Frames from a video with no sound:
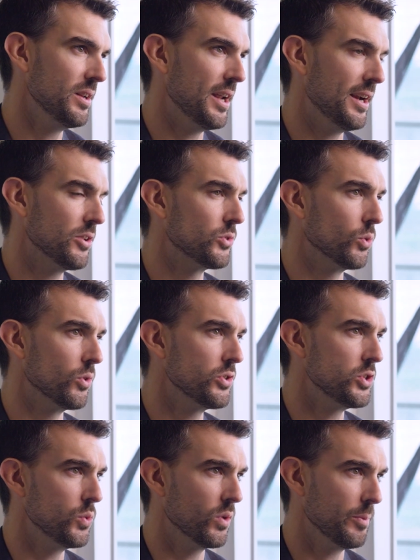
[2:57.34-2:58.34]
data source
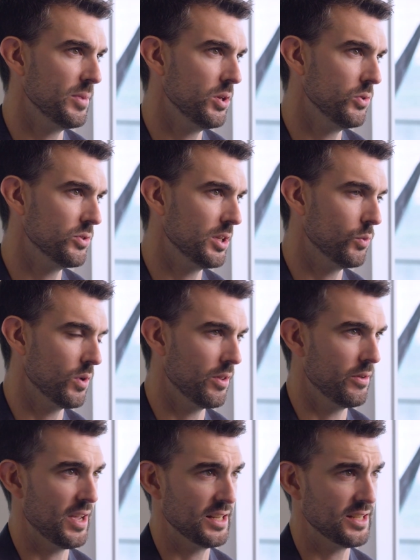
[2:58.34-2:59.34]
you want to be using,
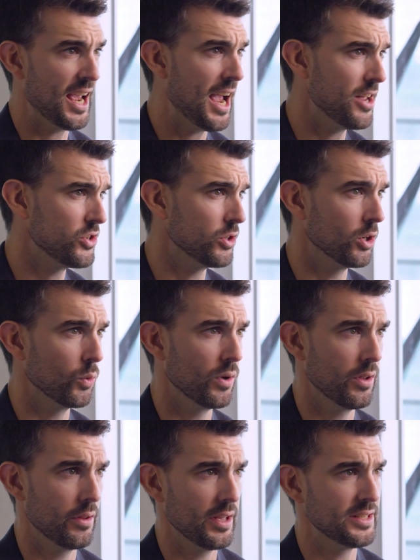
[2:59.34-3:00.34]
whether that's Azure,
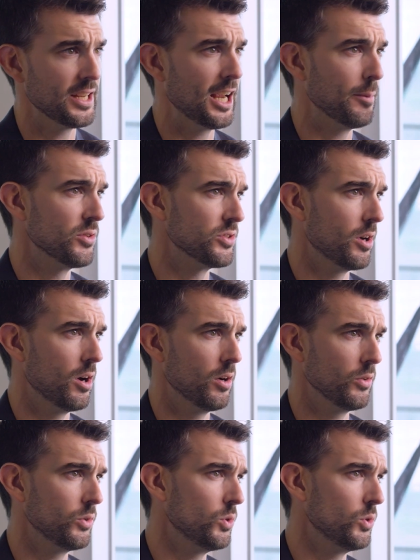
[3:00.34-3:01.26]
whether that's Amazon,